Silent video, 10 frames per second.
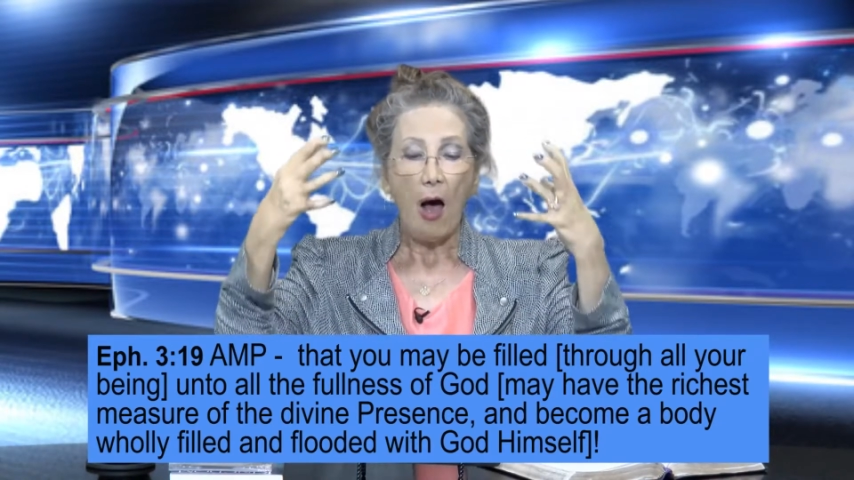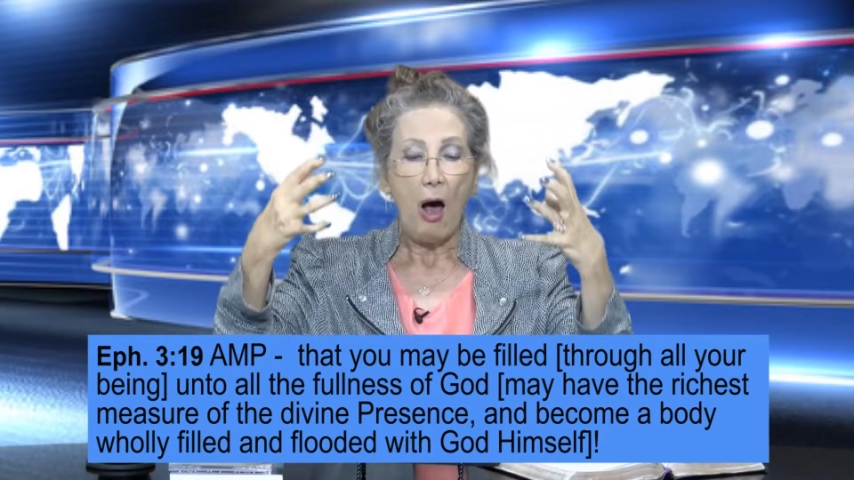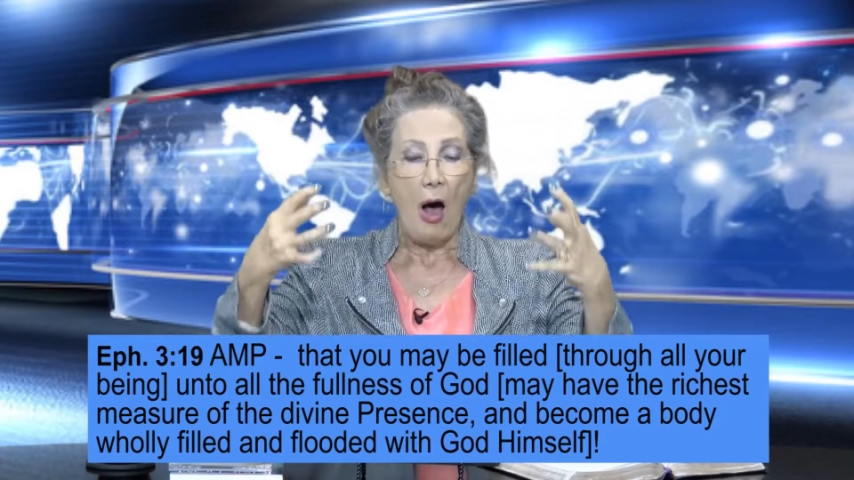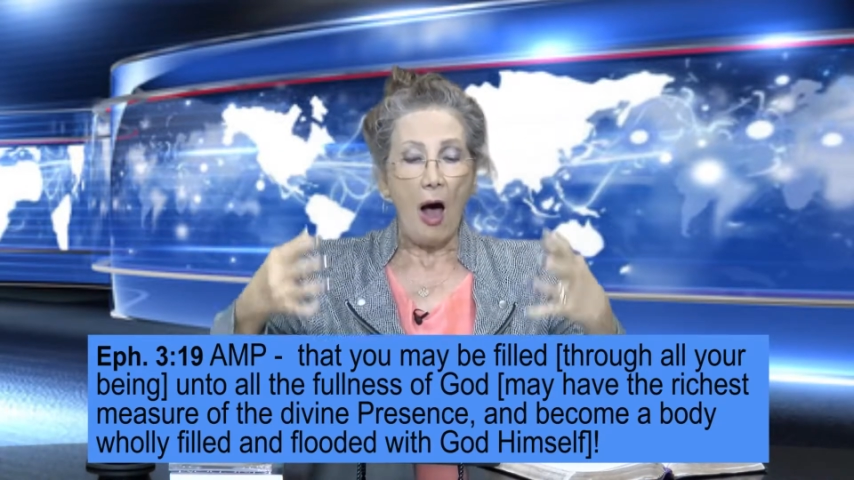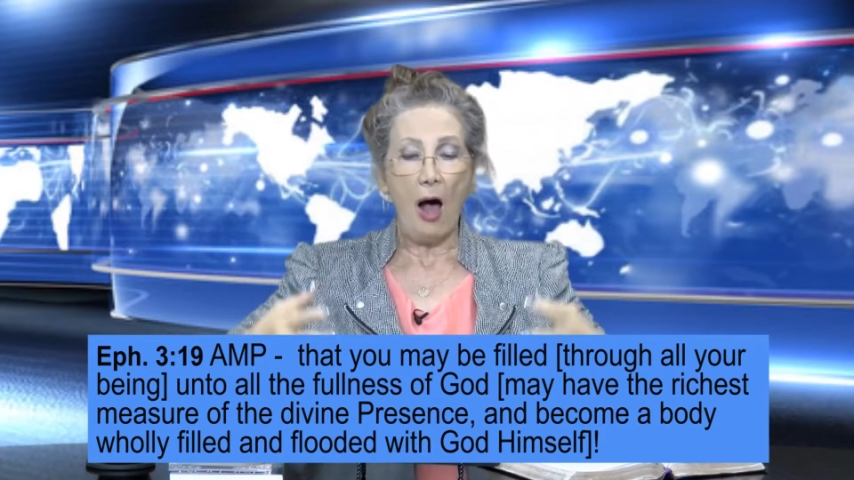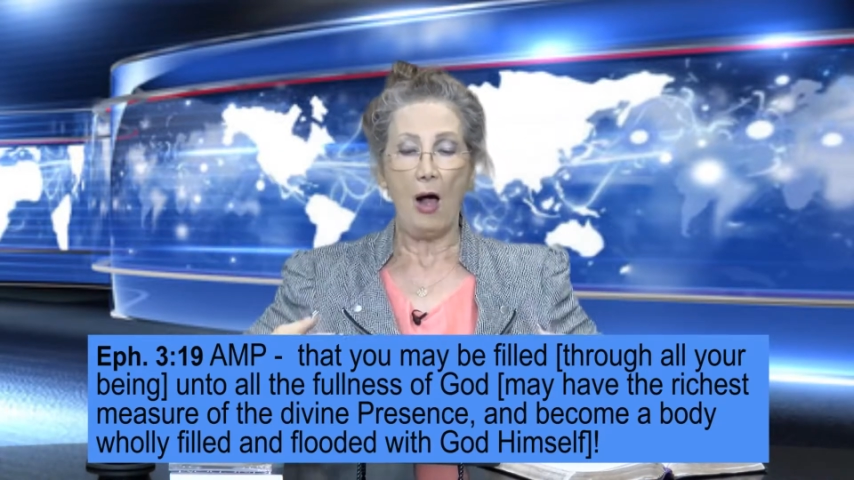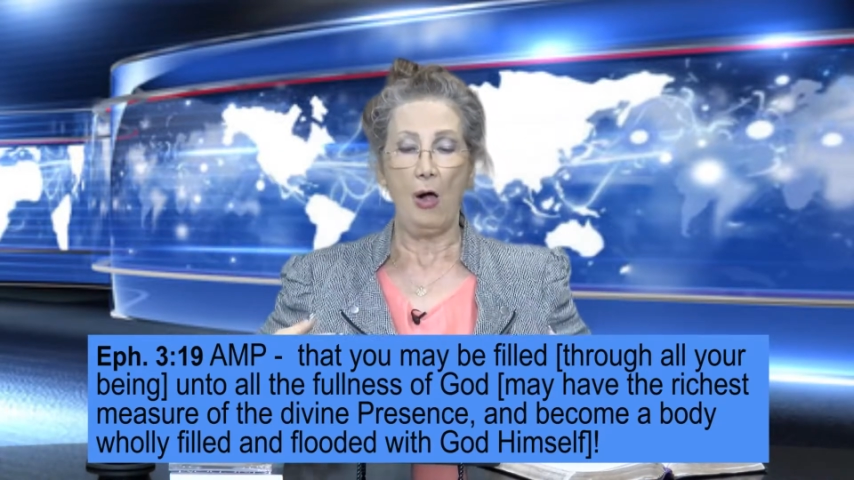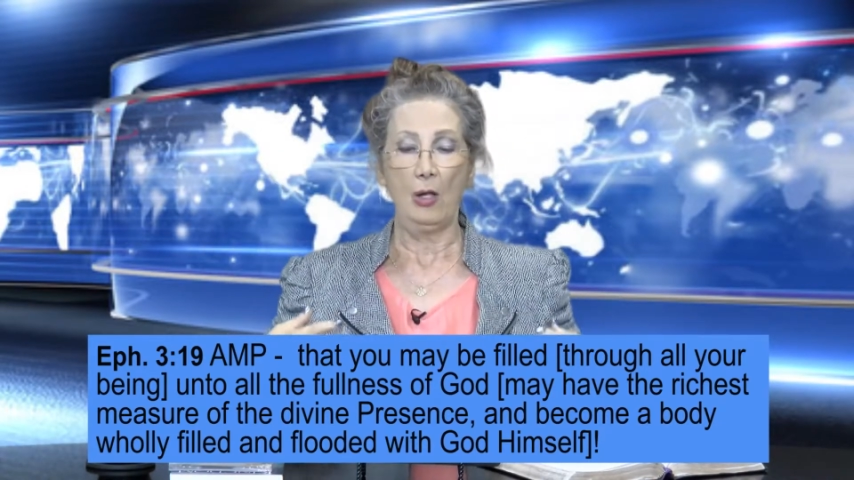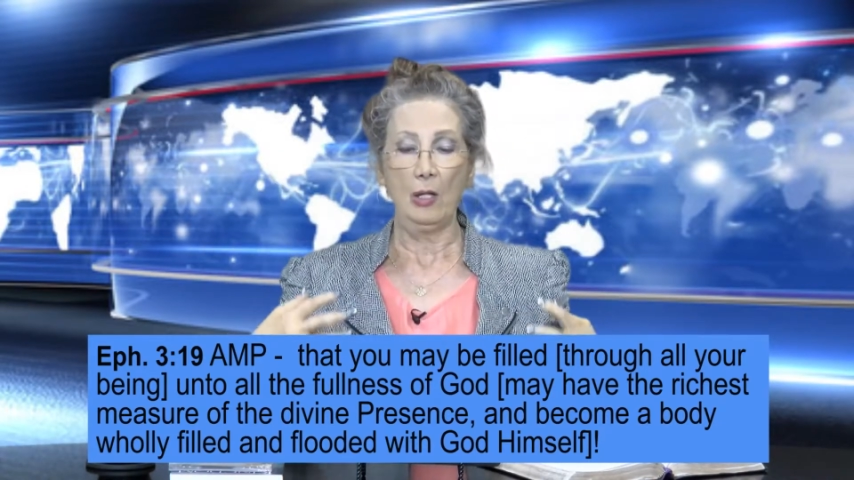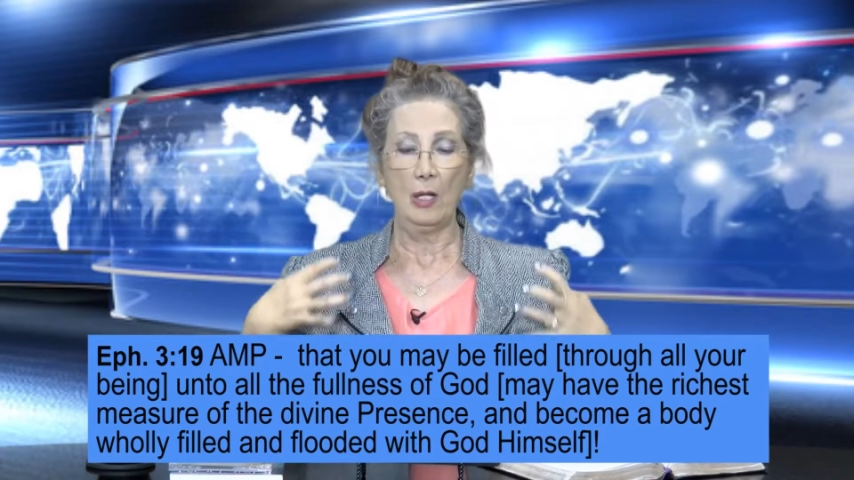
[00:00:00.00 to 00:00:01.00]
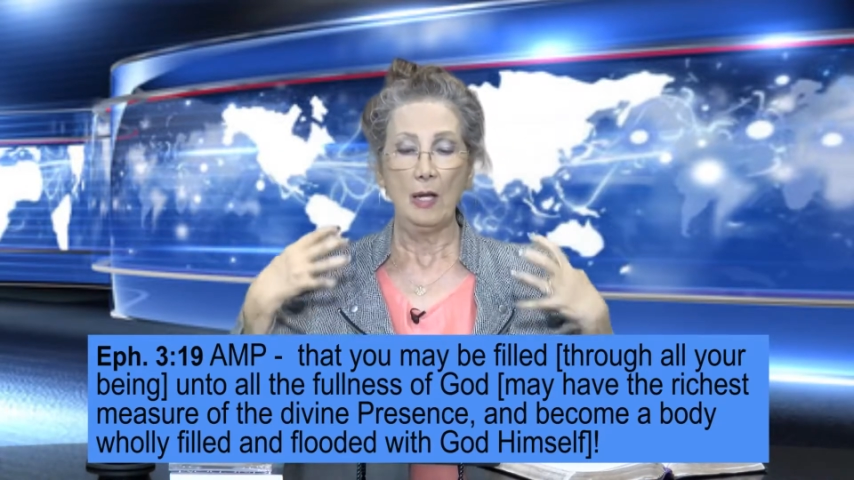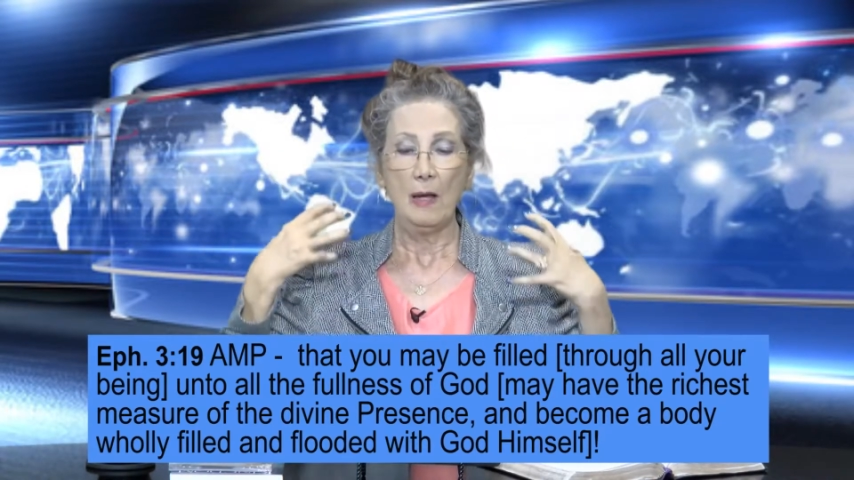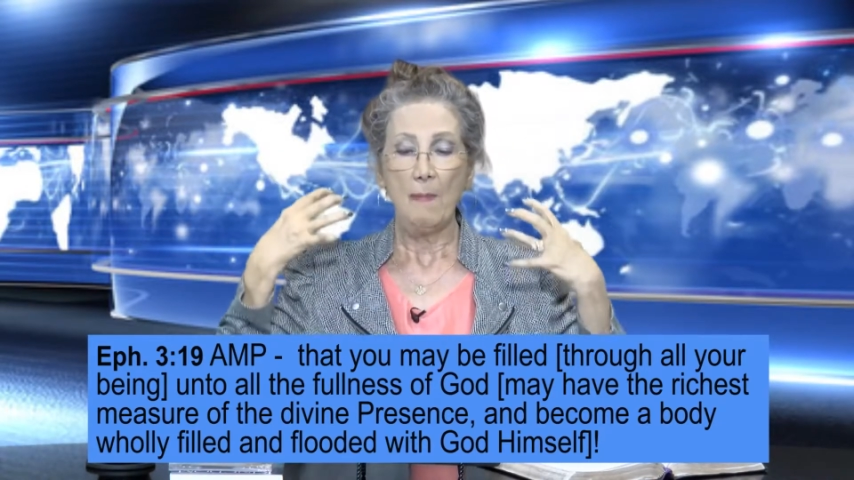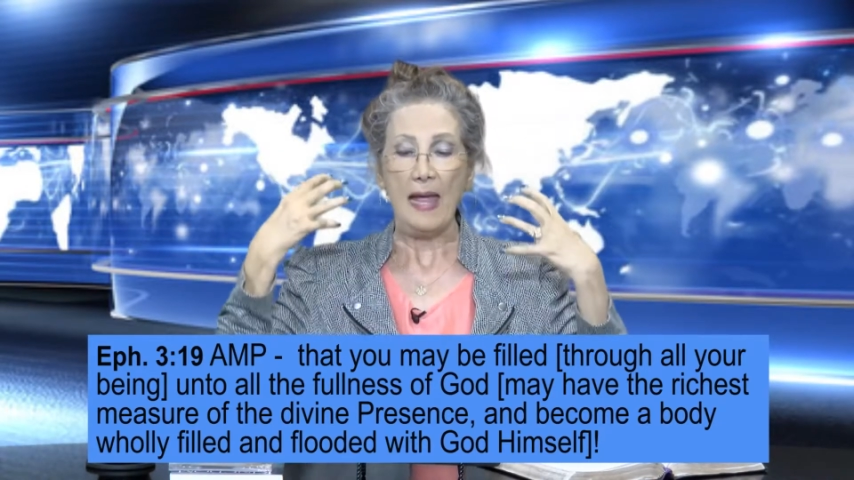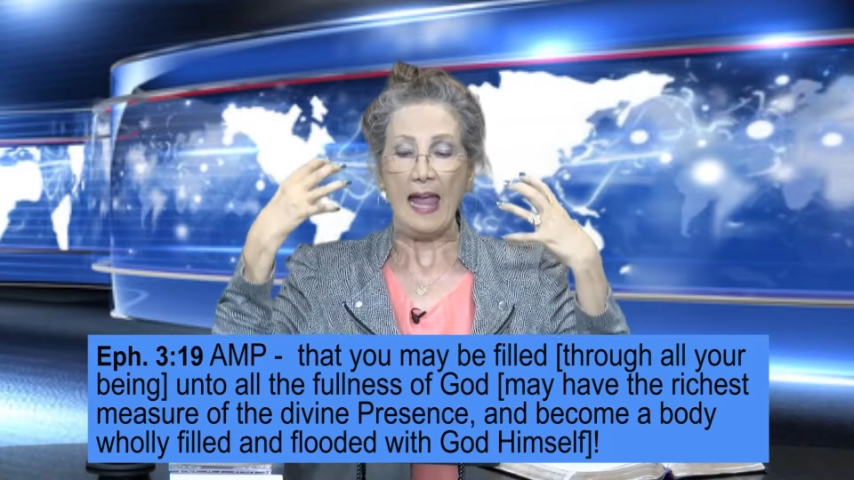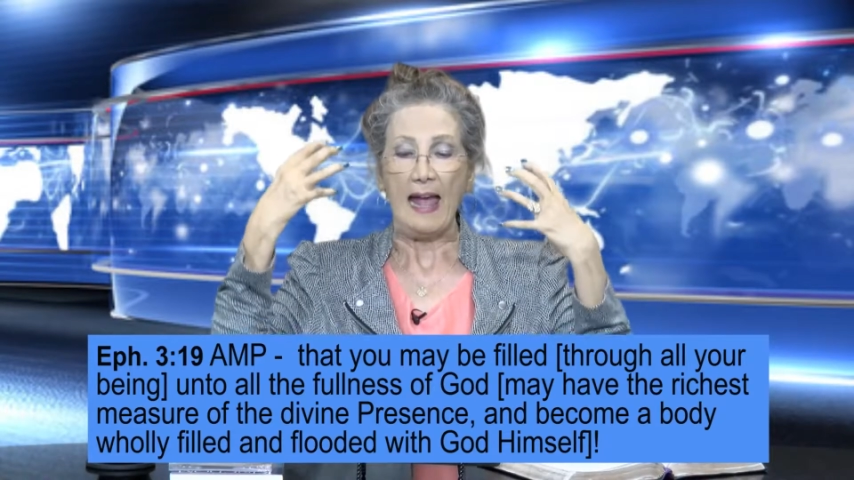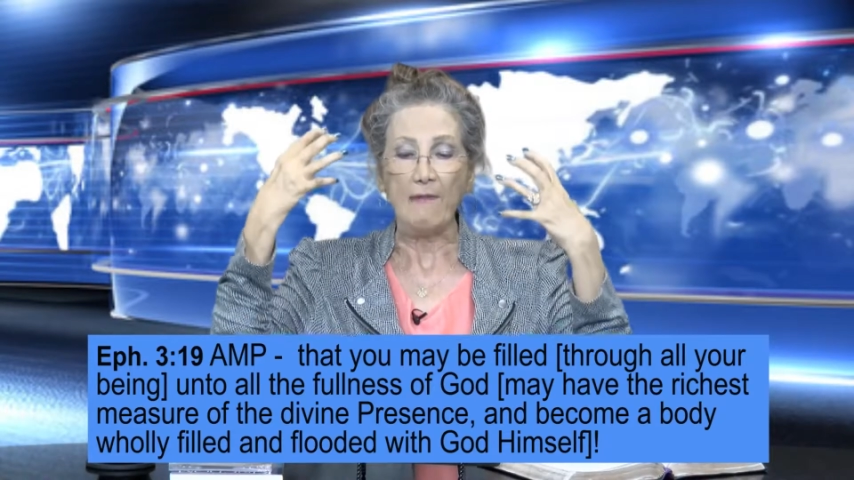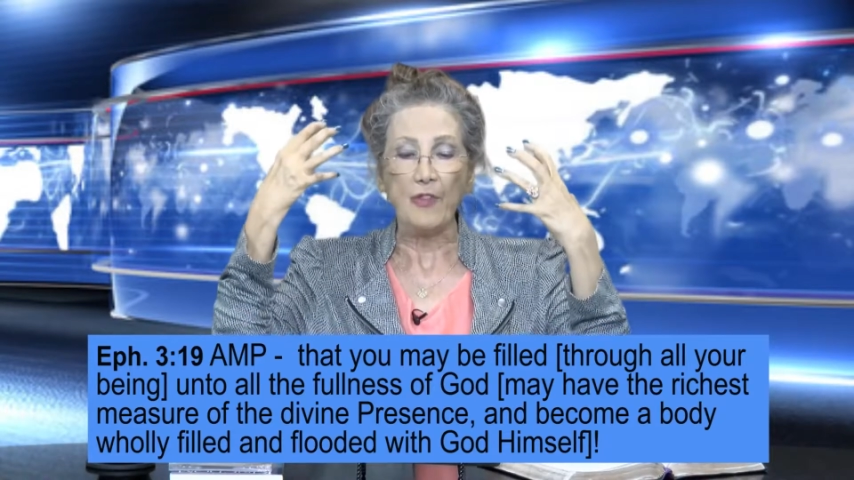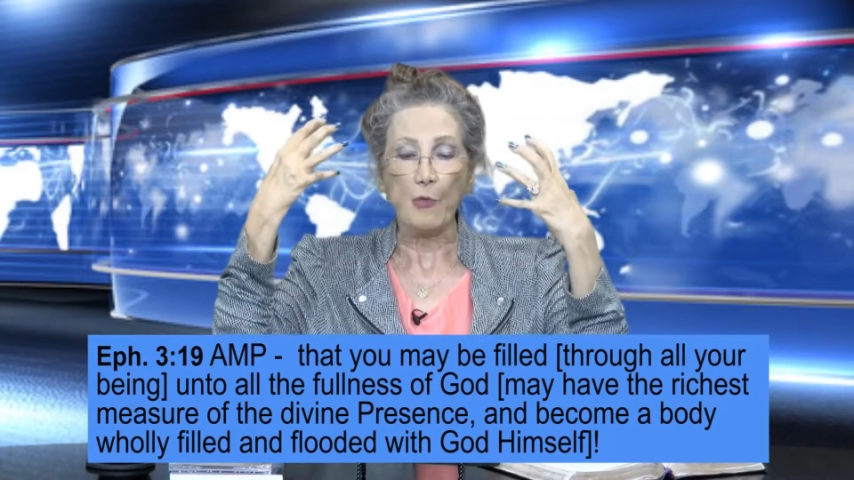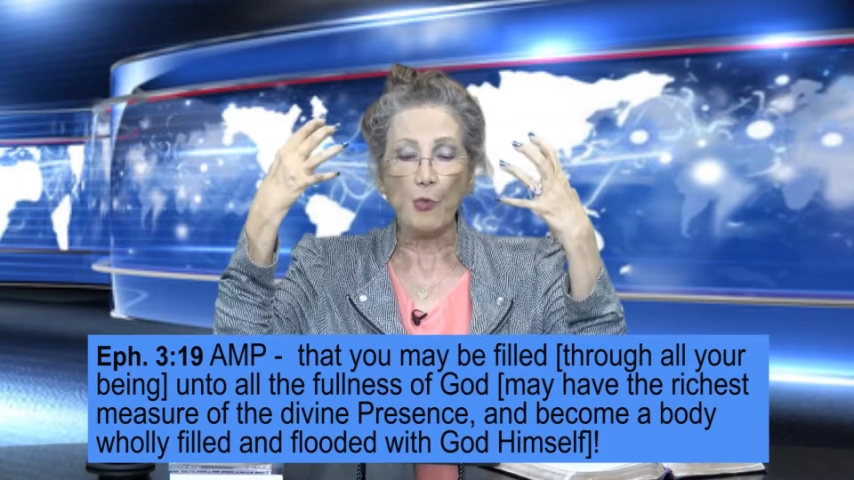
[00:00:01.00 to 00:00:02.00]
all may have the